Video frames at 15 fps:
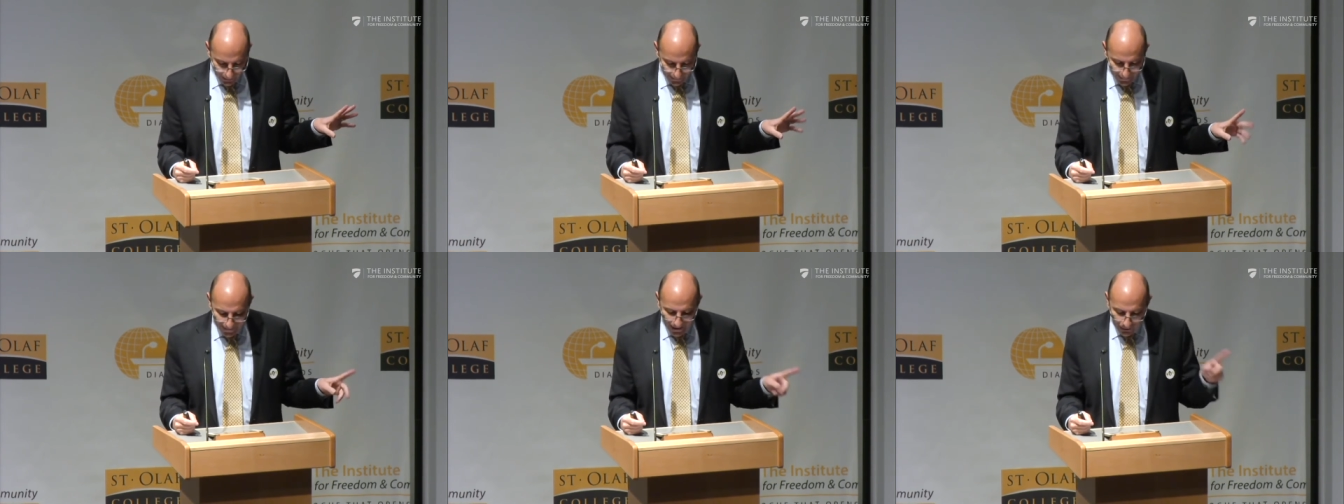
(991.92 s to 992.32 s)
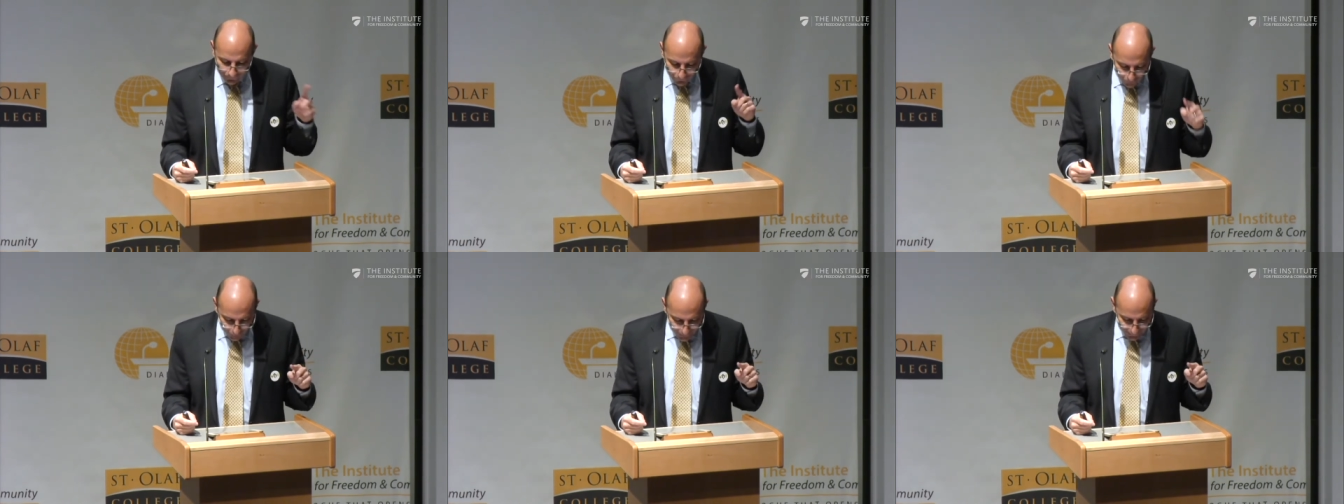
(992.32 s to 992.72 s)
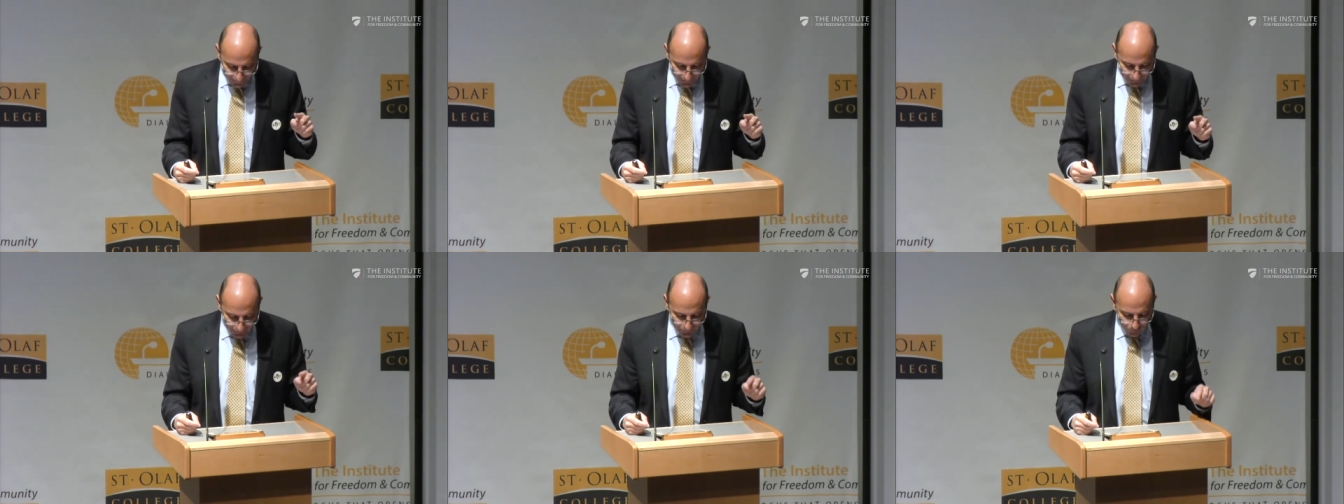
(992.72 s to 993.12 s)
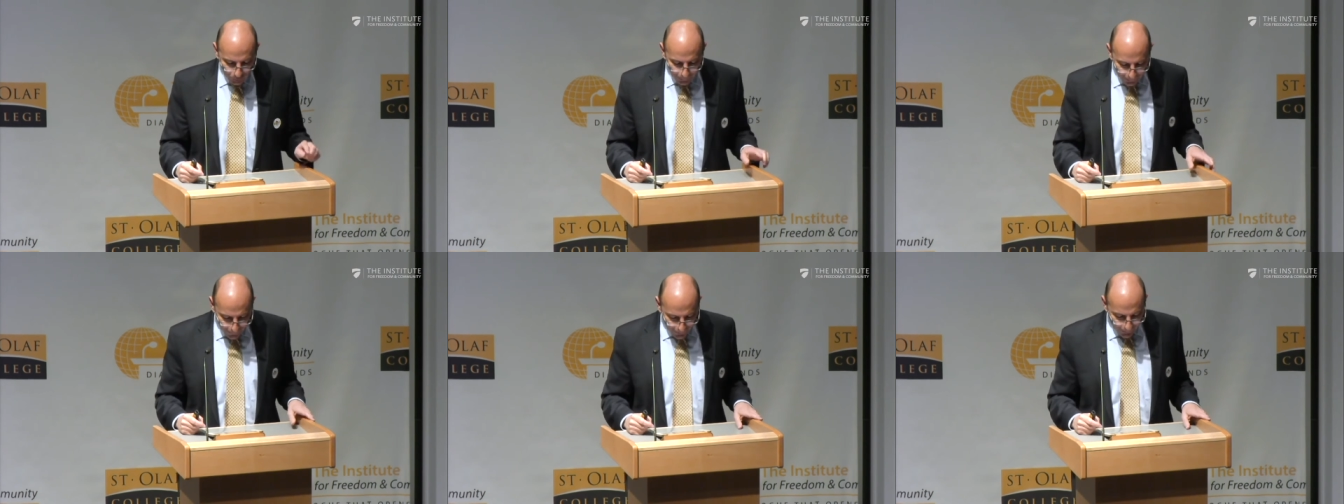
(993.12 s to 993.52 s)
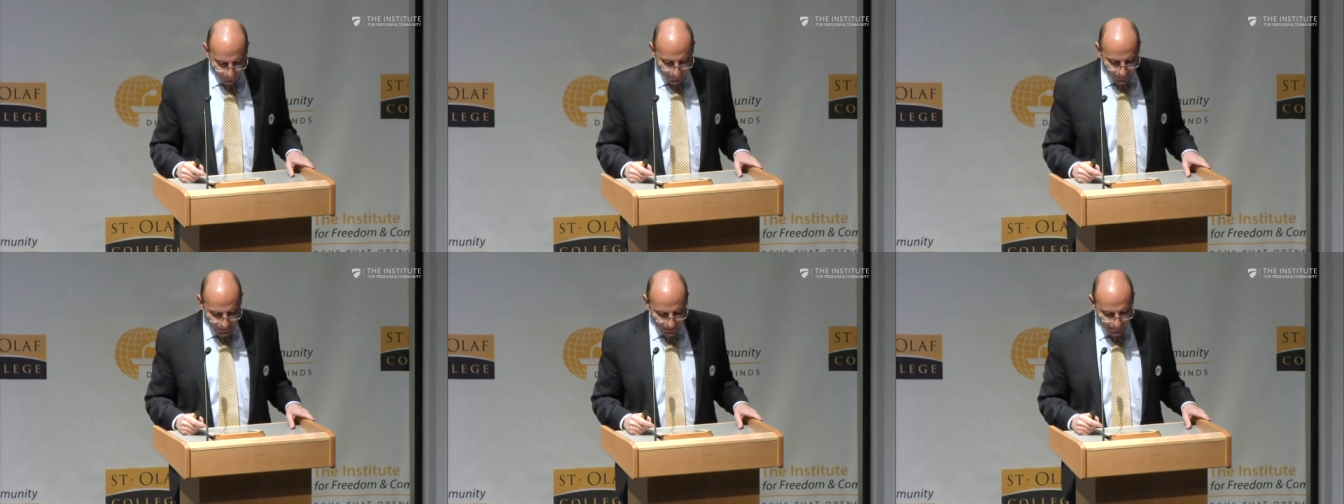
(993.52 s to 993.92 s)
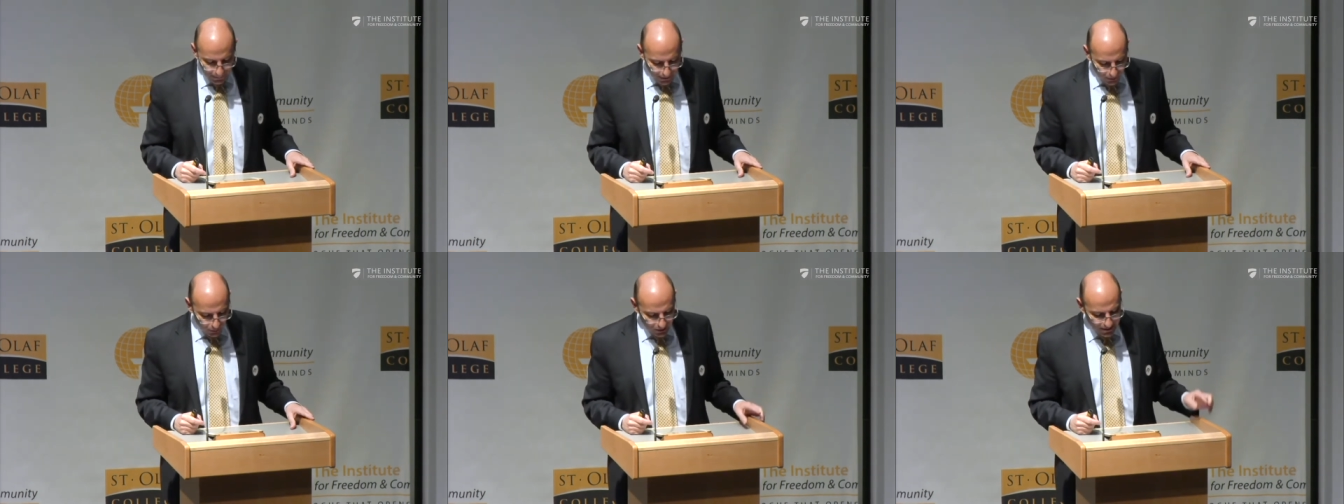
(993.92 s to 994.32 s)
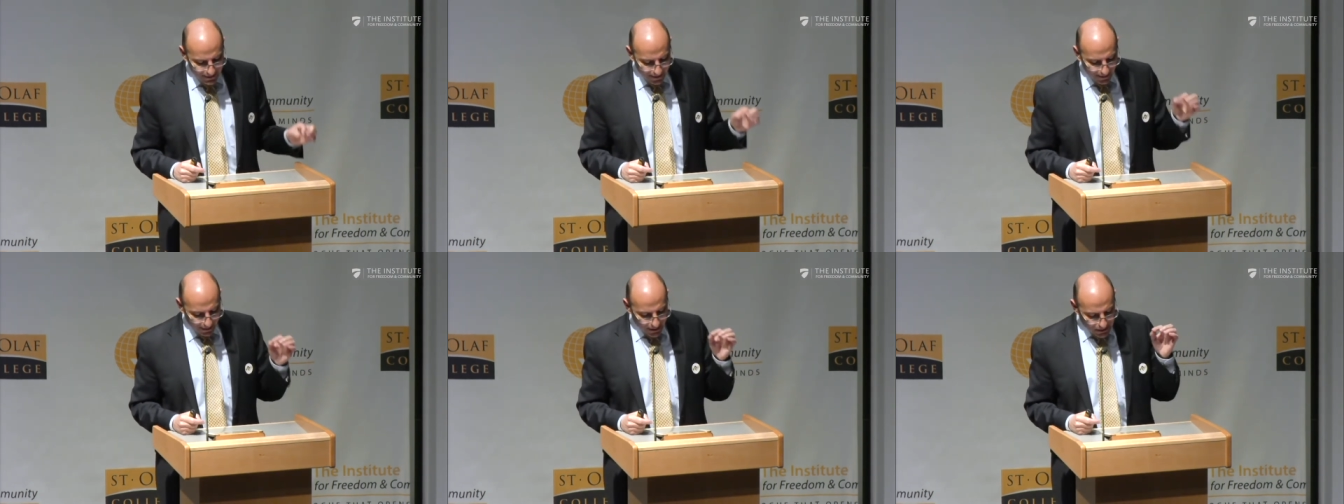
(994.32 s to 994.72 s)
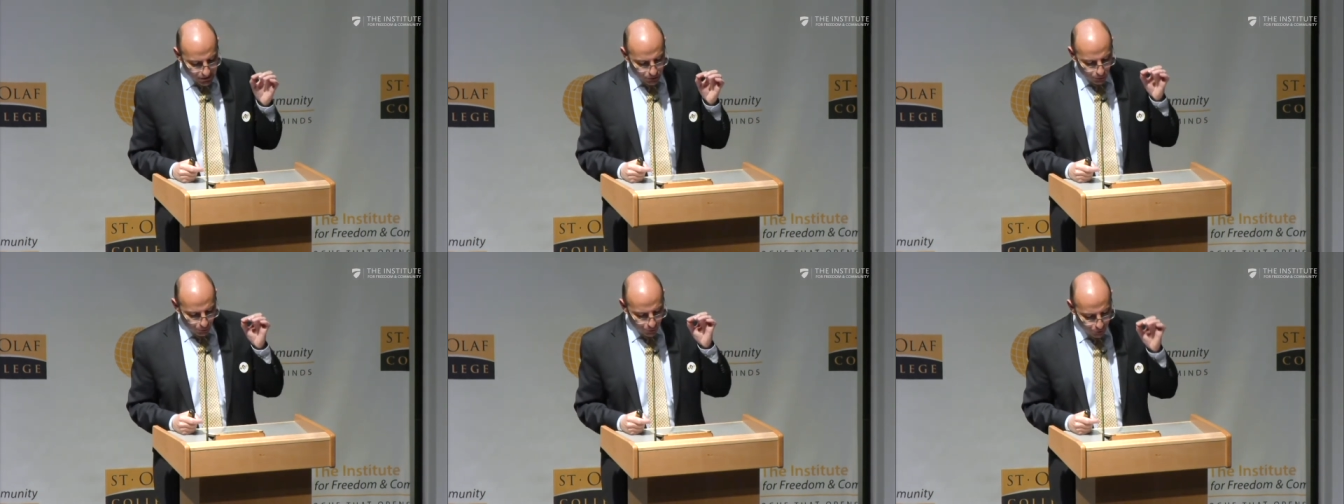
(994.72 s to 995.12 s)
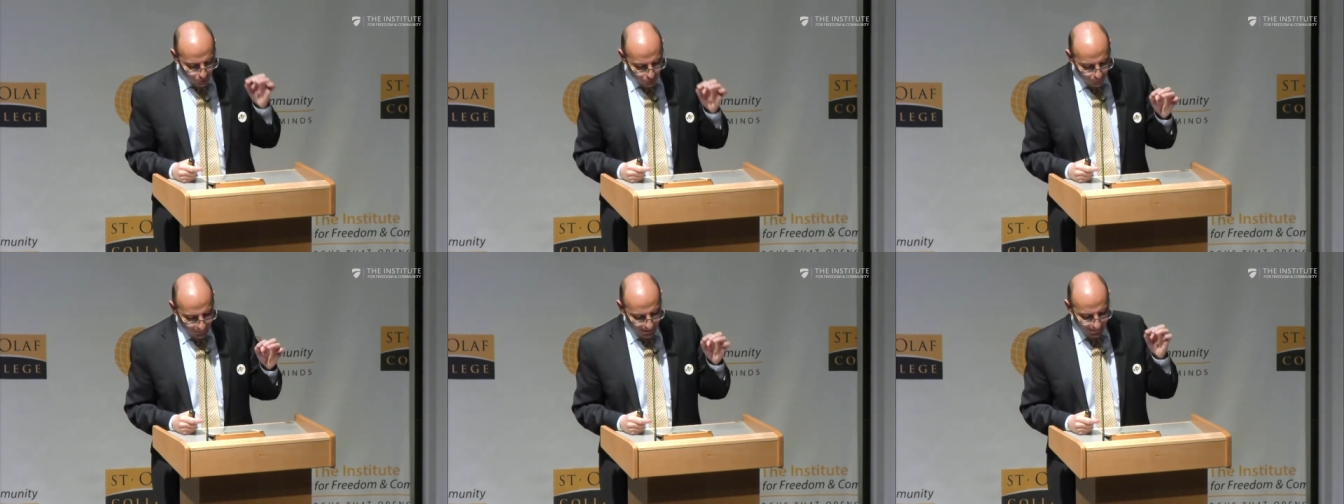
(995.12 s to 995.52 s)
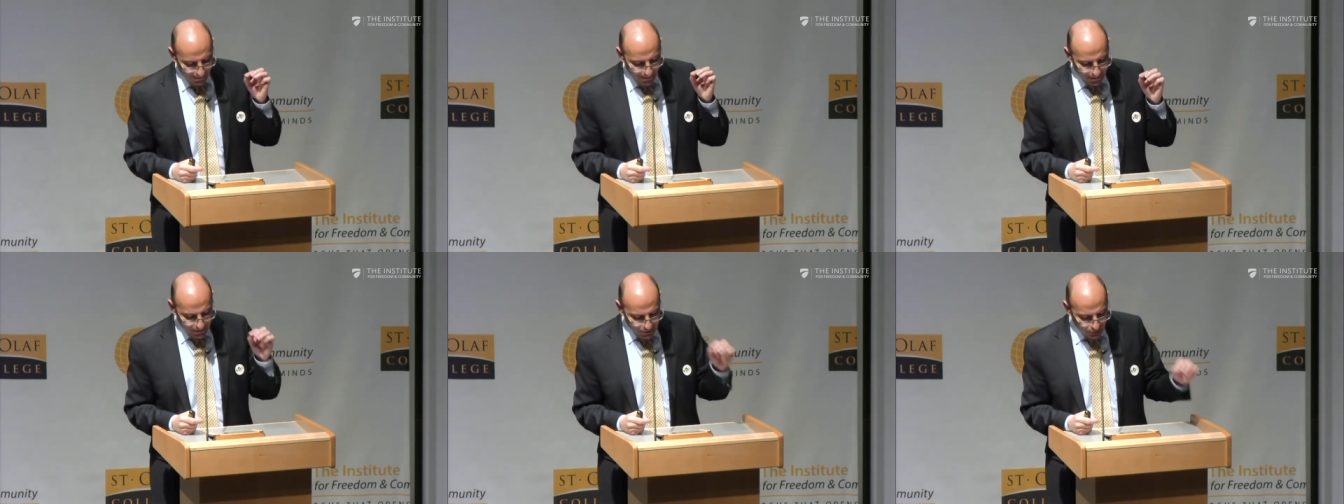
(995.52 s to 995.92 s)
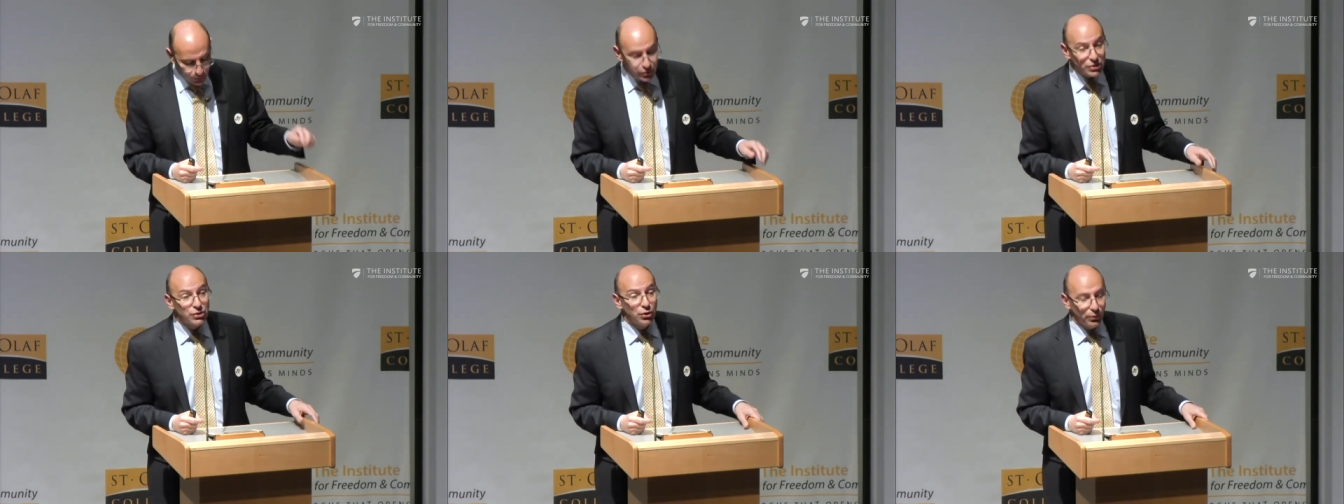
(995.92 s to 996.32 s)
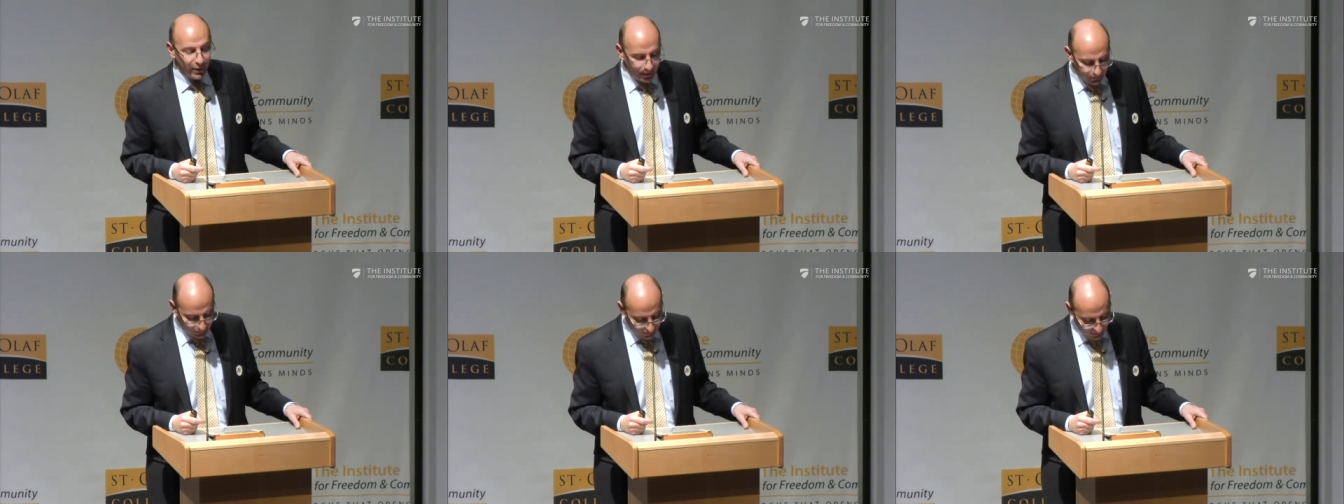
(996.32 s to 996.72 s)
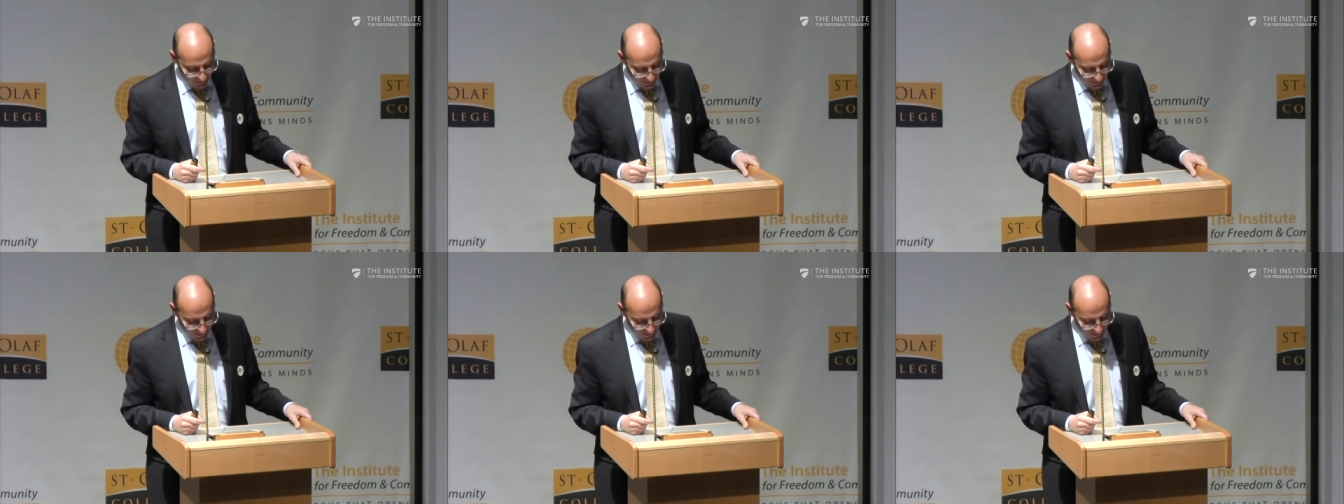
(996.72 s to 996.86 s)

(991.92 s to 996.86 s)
He avoided it on purpose because there is no human excuse to it,